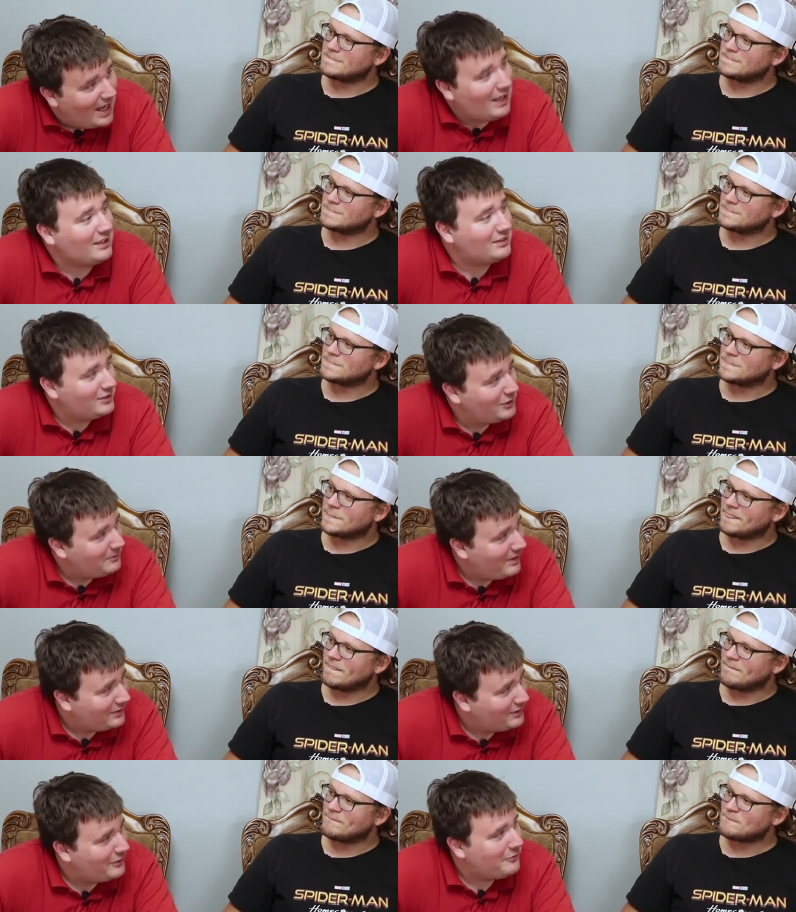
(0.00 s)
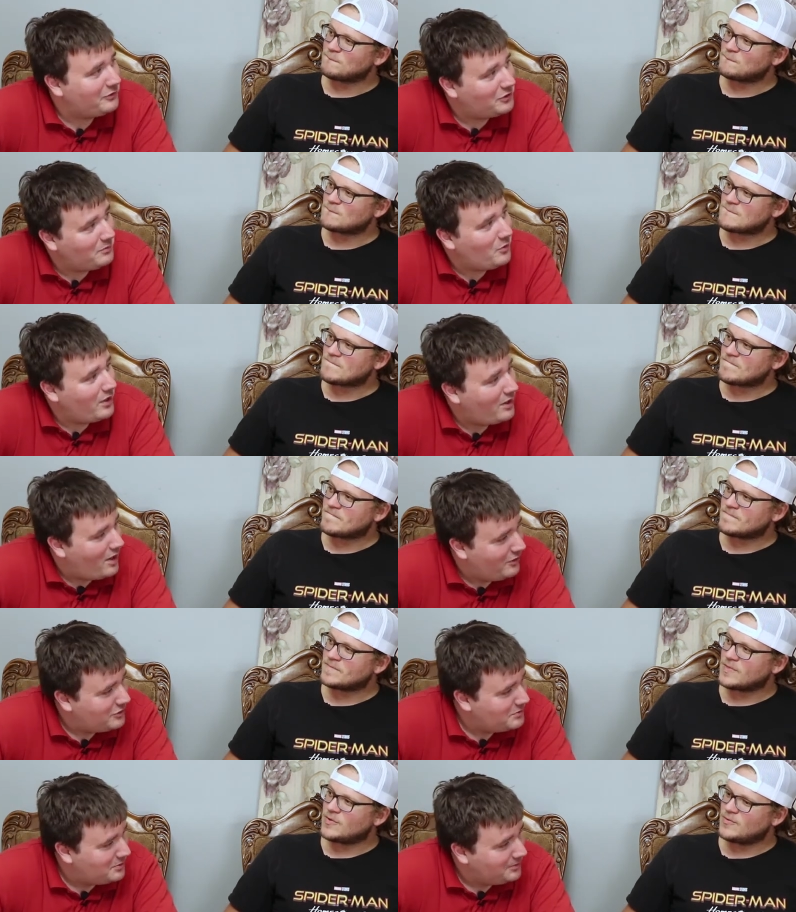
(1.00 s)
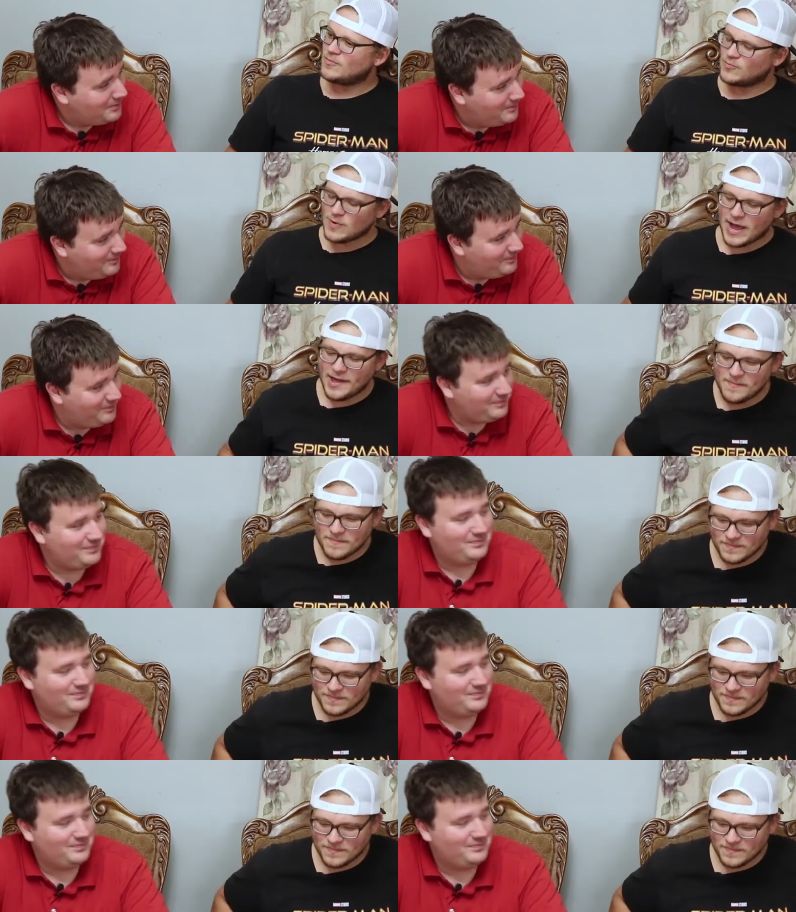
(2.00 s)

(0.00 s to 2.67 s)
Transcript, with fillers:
Speaker 1: I consider myself somewhat knowledgeable. Right.